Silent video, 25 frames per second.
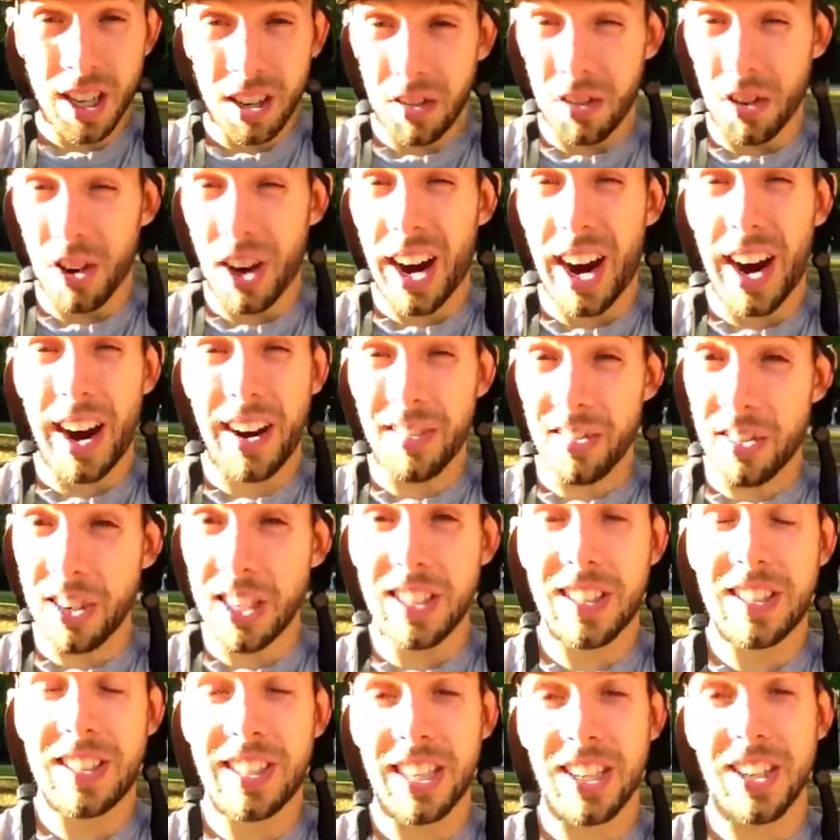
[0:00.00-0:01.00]
for every
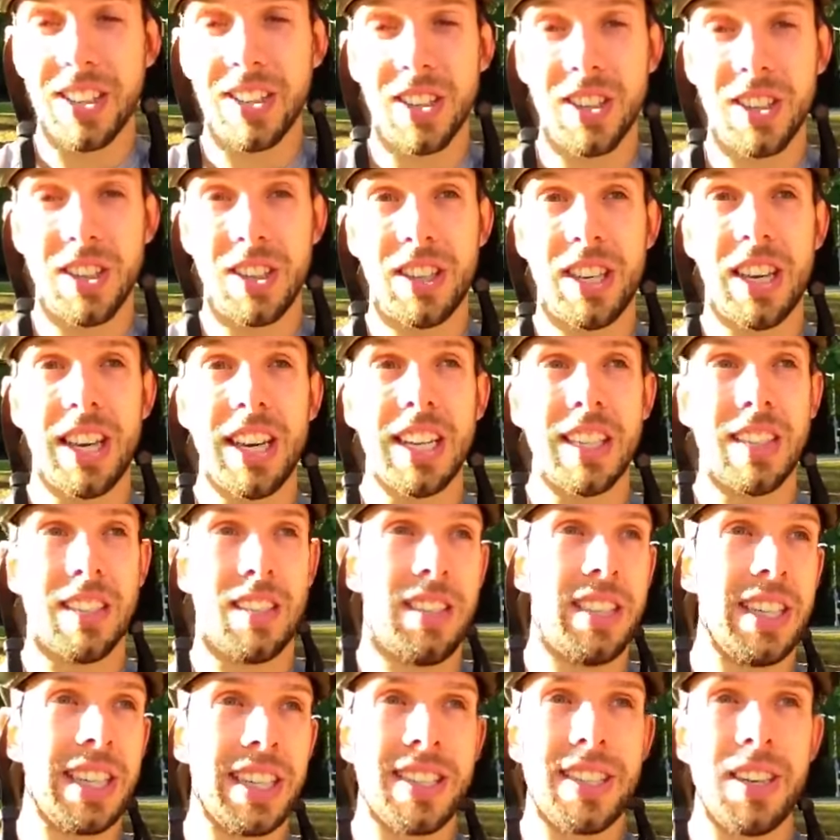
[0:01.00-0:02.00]
single
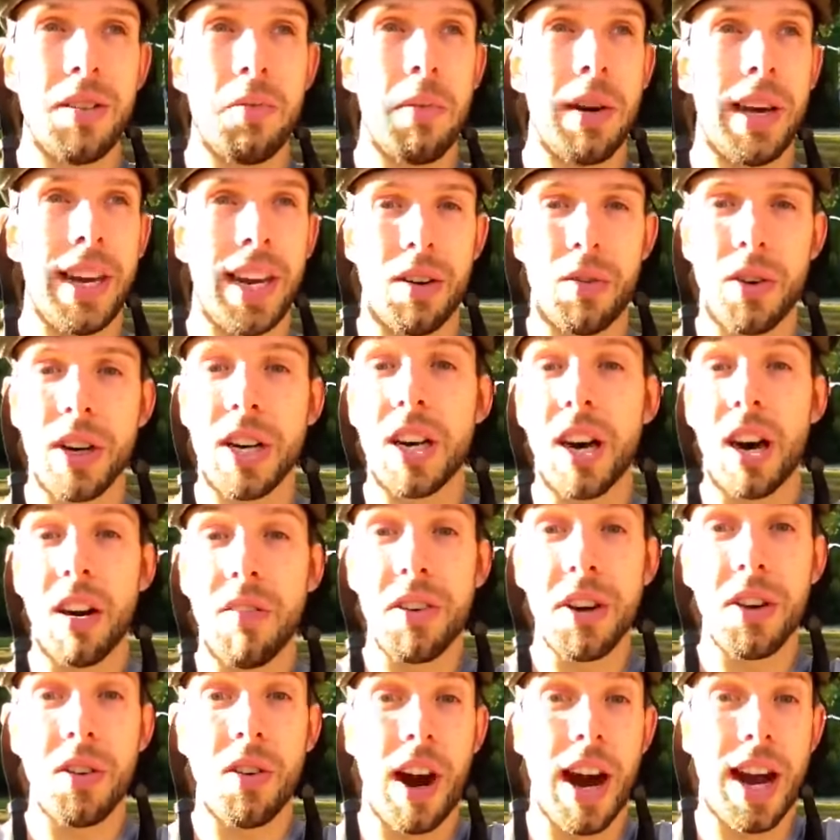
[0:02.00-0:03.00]
60-minute
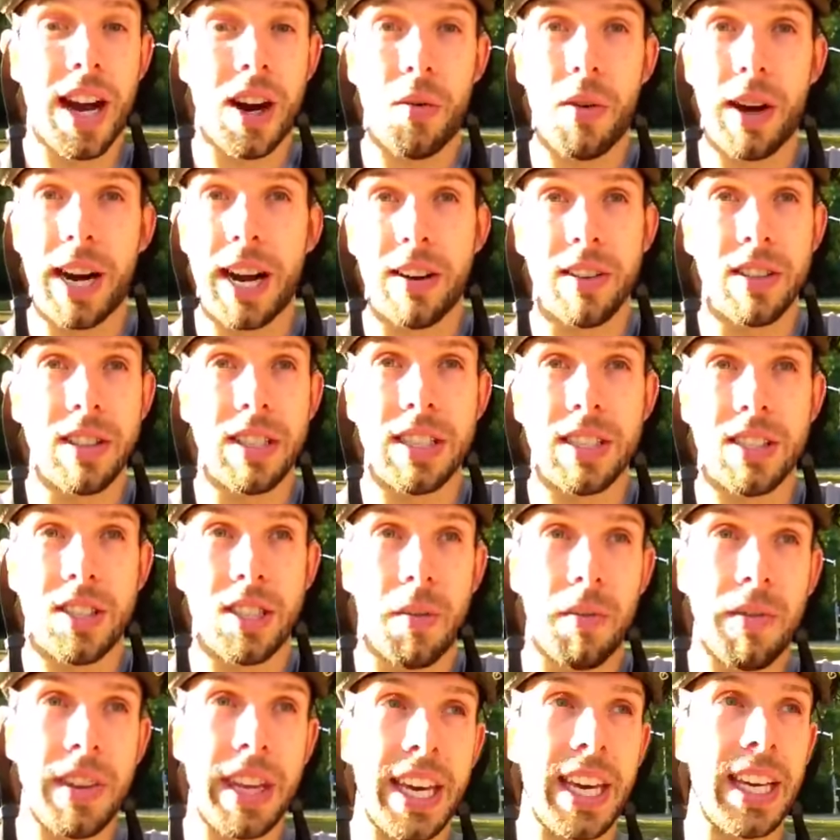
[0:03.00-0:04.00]
recovery ride I went out and did.
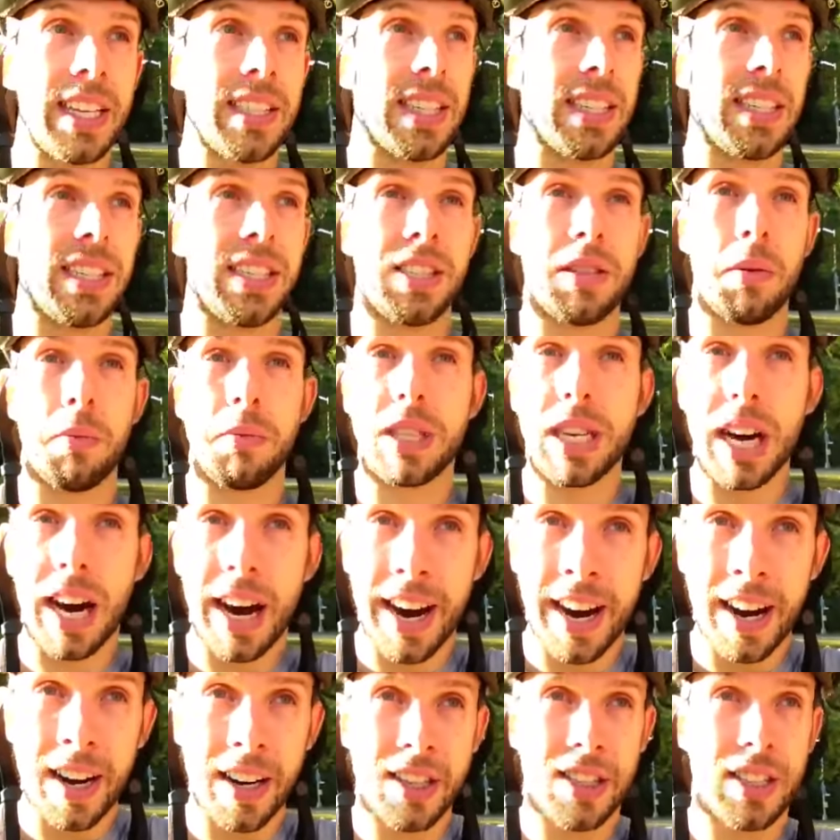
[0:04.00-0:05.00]
Some days I just am
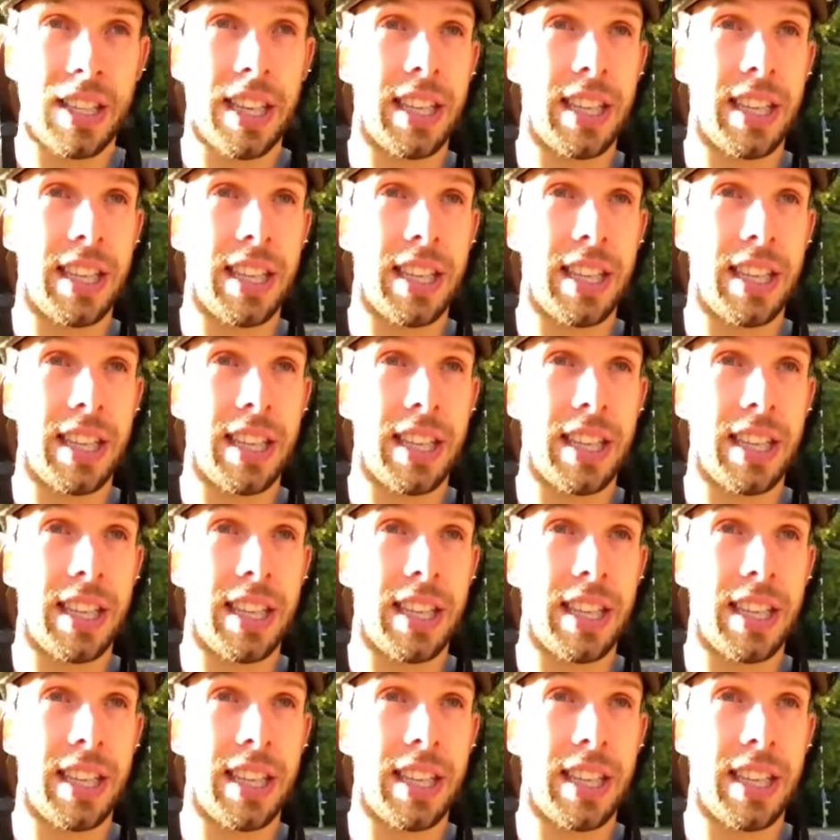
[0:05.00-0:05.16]
tired.